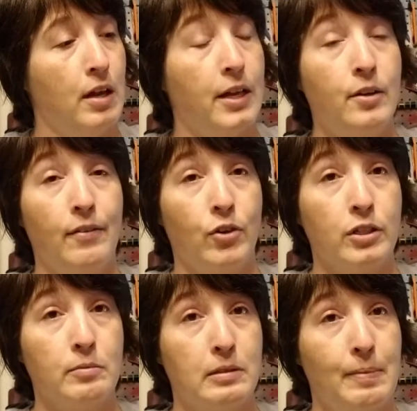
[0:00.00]
I do have
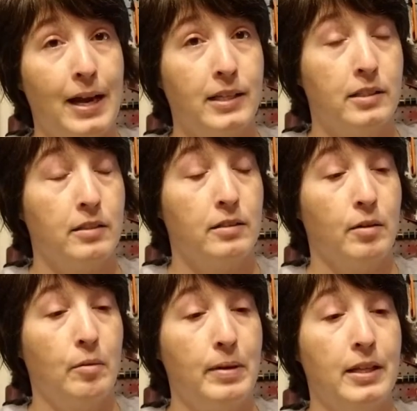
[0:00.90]
Christmas bags
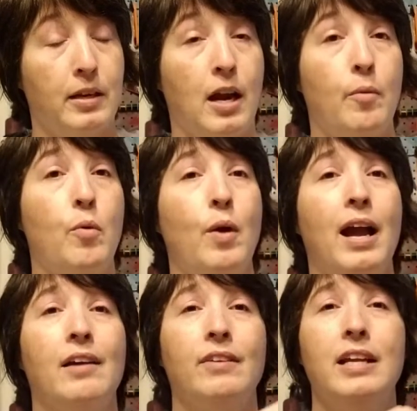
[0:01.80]
that will be in there. I won't
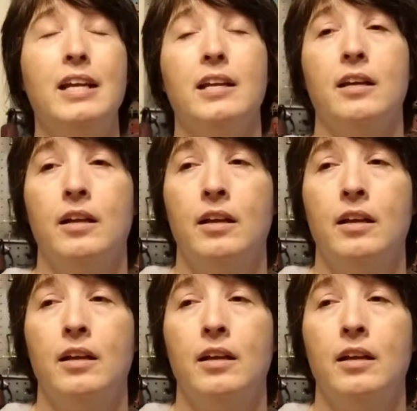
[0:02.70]
have any